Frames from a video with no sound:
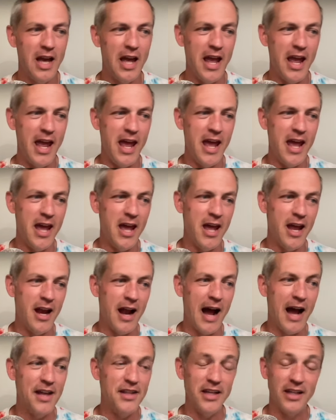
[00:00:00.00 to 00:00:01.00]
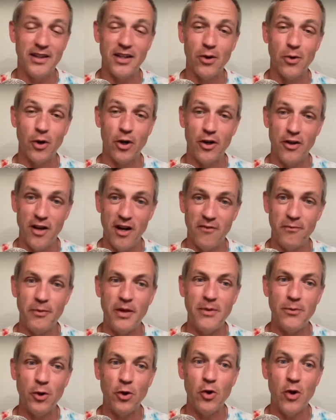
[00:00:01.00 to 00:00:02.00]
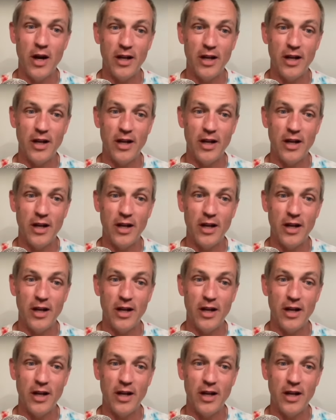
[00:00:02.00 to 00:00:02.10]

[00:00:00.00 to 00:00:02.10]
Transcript: And I think there were enough people who